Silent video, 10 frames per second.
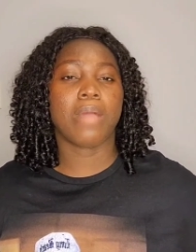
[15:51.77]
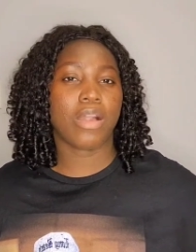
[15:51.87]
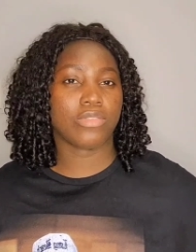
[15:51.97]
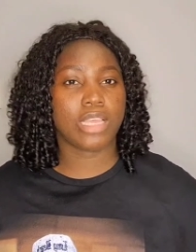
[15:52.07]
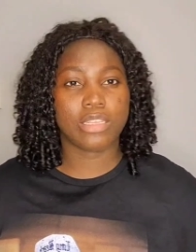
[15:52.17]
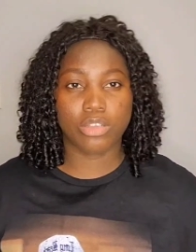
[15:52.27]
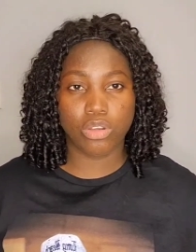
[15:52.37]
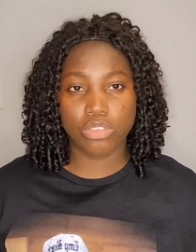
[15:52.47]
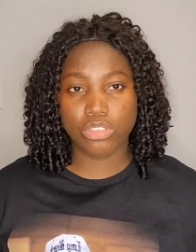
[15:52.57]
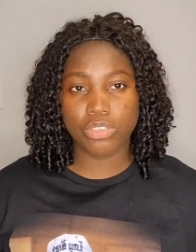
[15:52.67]
outside the
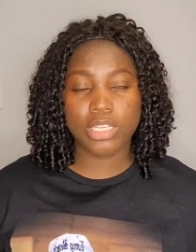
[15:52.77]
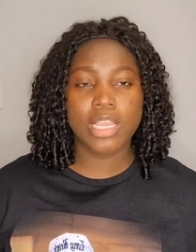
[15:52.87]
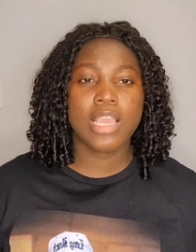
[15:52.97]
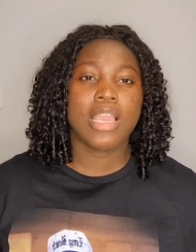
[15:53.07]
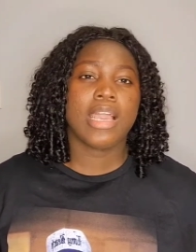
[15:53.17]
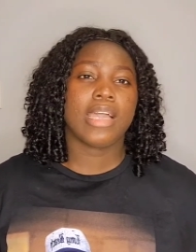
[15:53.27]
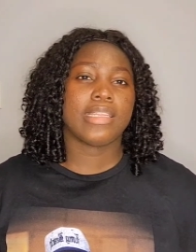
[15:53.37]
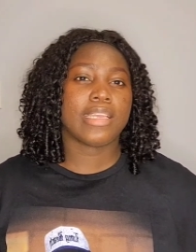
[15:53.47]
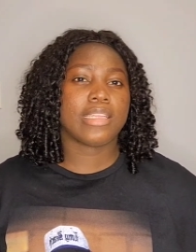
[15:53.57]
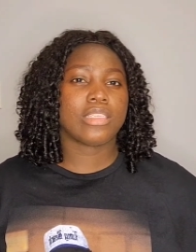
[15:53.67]
country, and
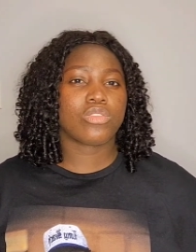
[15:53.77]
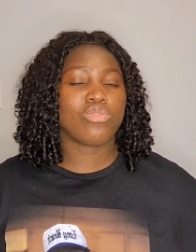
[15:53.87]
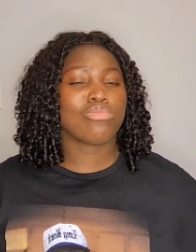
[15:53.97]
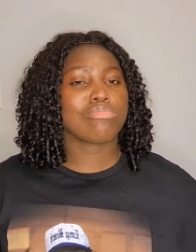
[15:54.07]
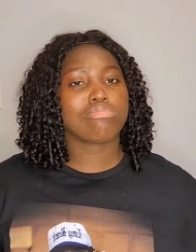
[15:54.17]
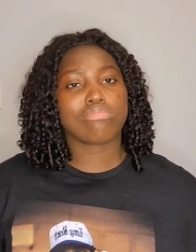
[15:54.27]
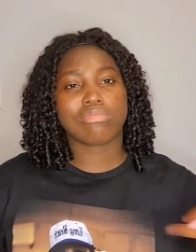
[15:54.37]
then it's going to